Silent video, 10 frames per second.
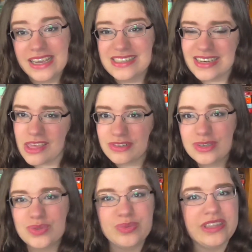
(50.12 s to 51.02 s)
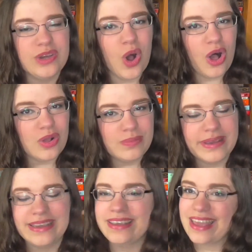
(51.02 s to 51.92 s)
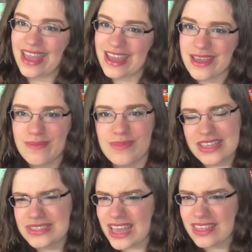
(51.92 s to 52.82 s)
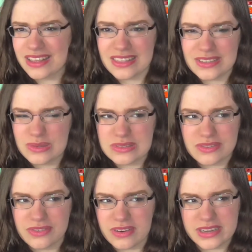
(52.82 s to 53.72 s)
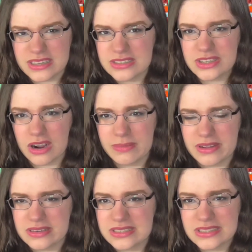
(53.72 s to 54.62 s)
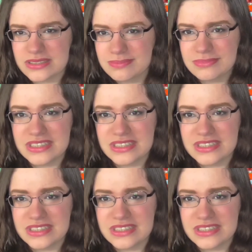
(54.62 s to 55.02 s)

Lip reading: is another just really calming game. I think this was a free Starbucks